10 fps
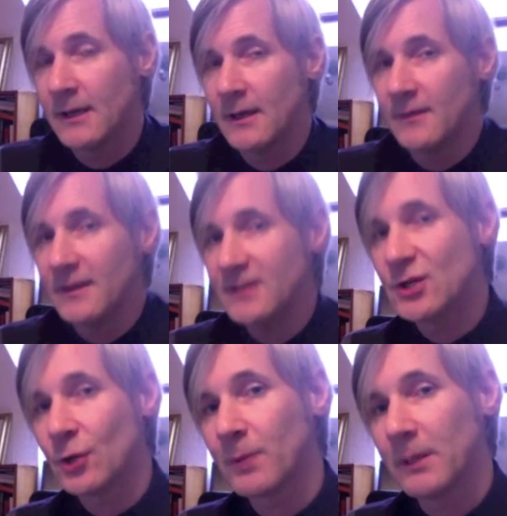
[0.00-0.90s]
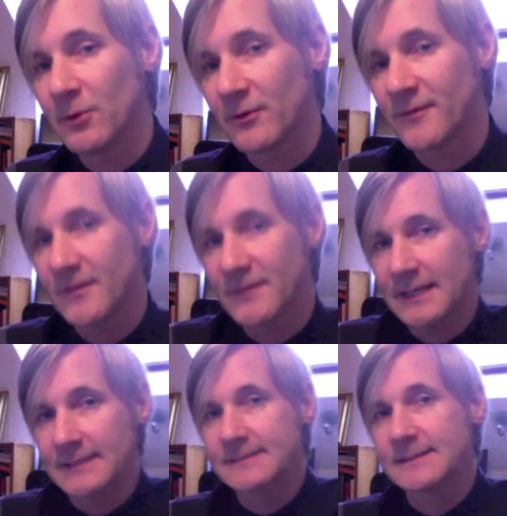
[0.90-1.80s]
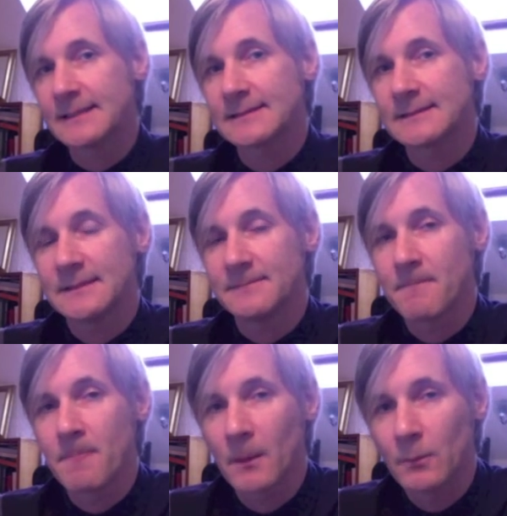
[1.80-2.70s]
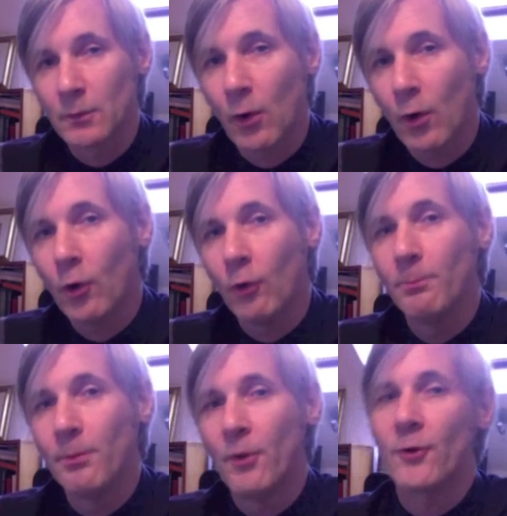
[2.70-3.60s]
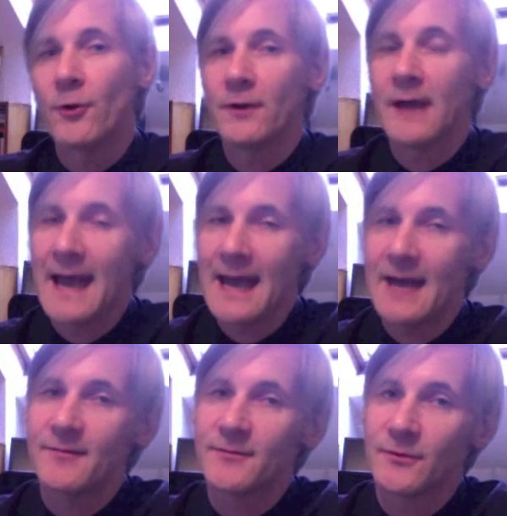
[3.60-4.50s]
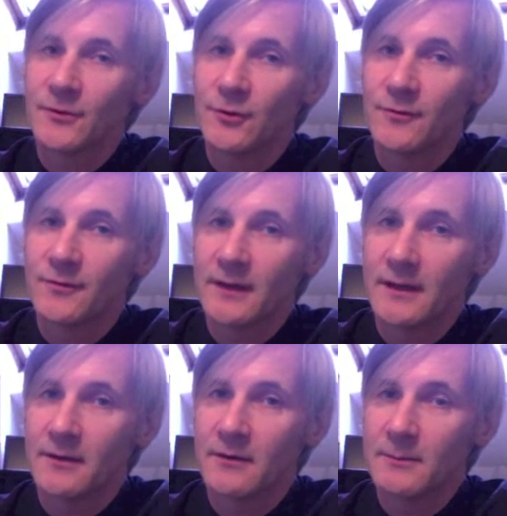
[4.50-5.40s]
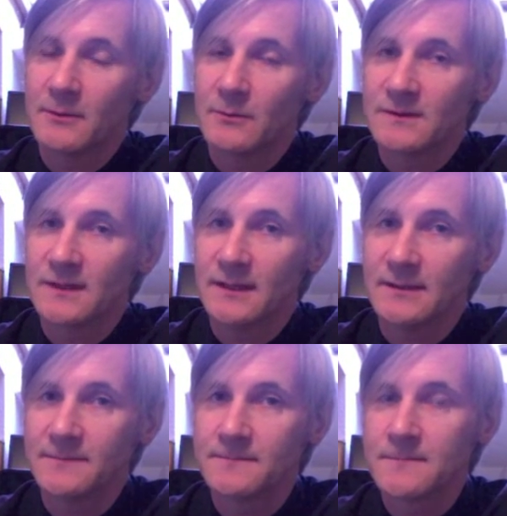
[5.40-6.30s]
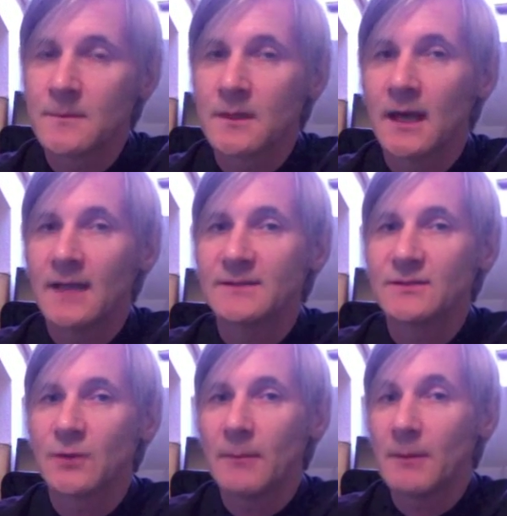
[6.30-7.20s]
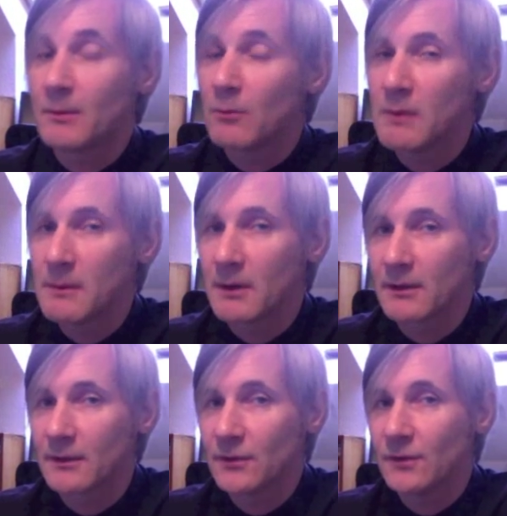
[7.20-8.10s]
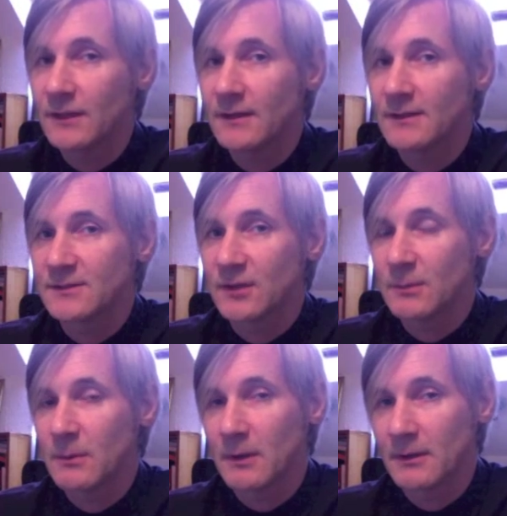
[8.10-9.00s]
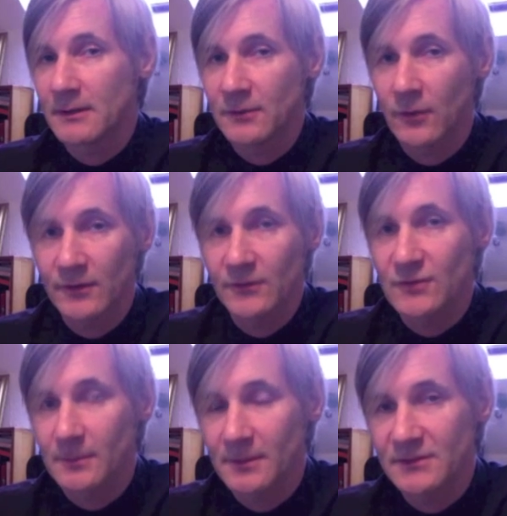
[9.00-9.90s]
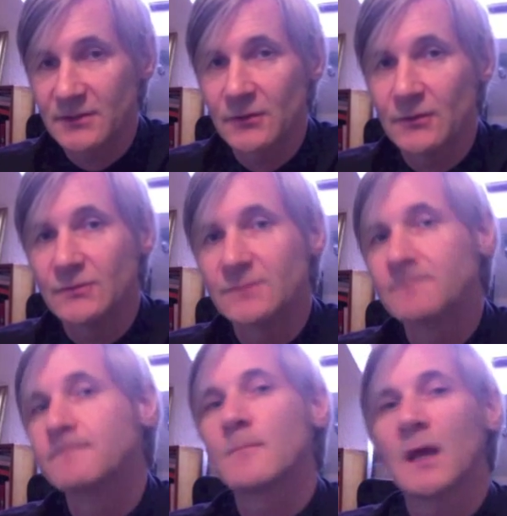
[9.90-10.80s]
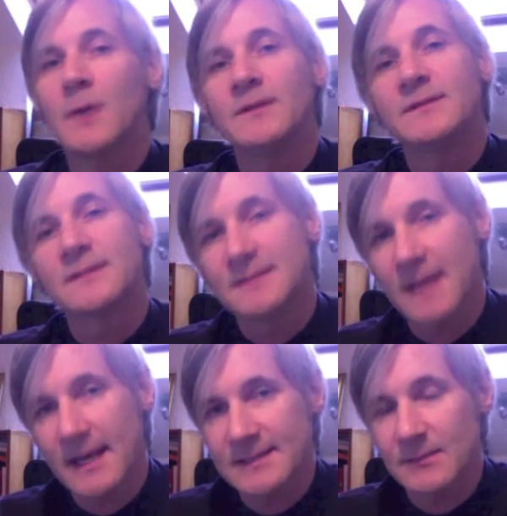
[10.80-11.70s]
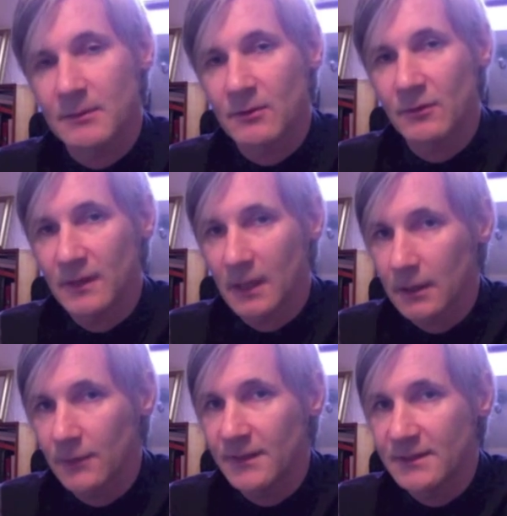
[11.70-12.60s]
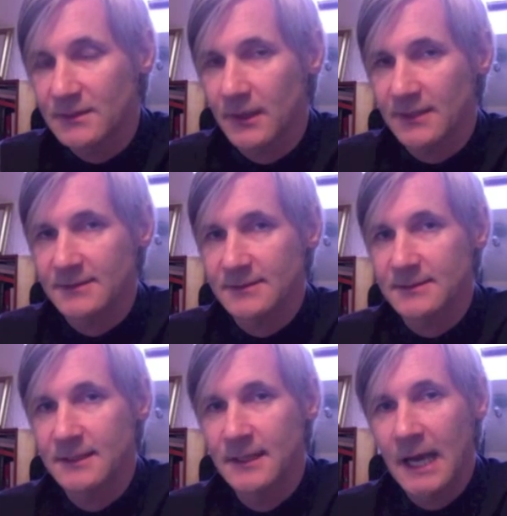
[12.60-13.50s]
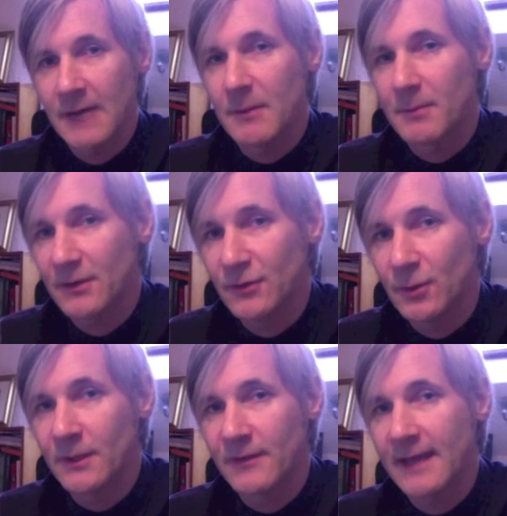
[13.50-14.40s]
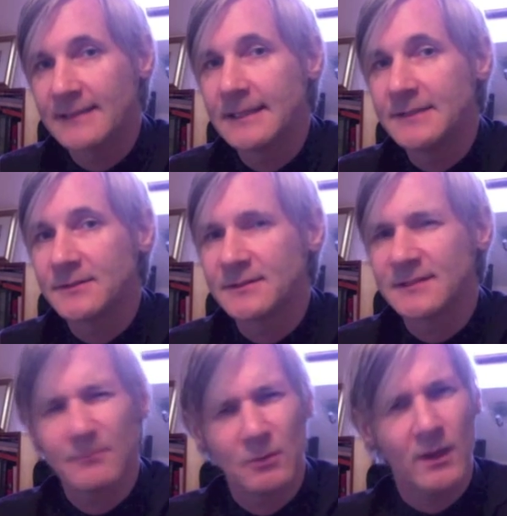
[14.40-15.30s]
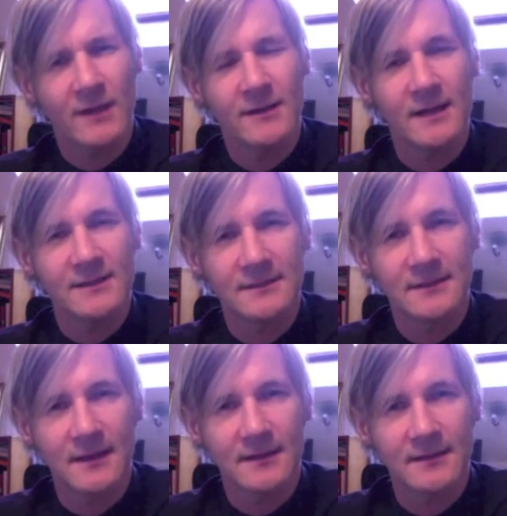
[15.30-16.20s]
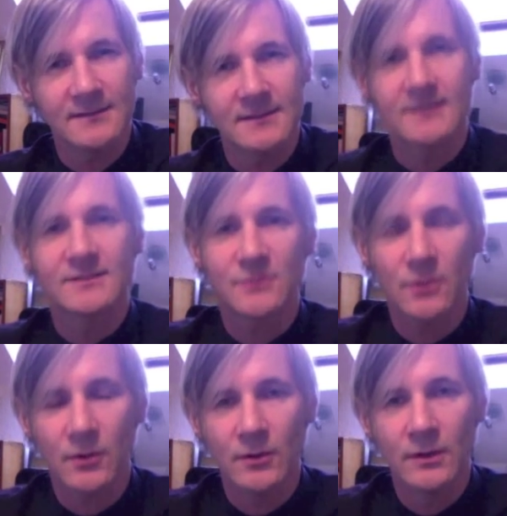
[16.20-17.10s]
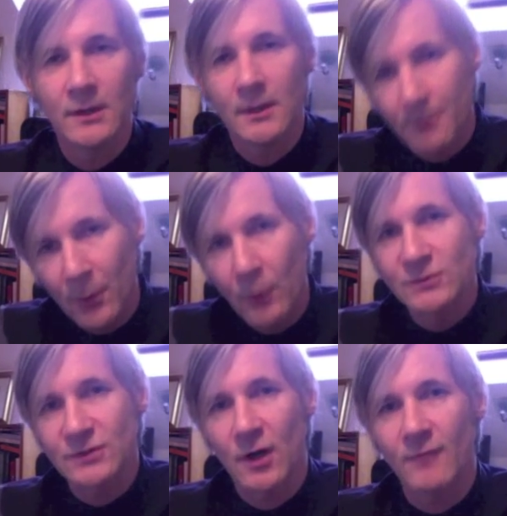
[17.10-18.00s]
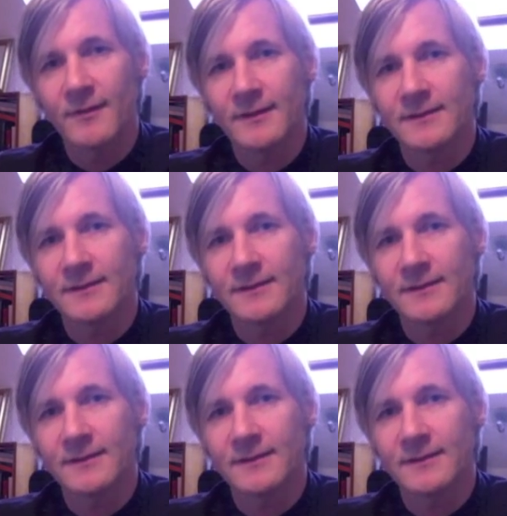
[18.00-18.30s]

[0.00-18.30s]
these young people are 15 and 16, were all born after the Good Friday Agreement was signed. And so I remember when we were conducting this study, we were talking to some of the schools and we'd suggest that we were going to include these questions. I remember a number of head teachers saying, well, why are you asking that? These kids are all post-conflict in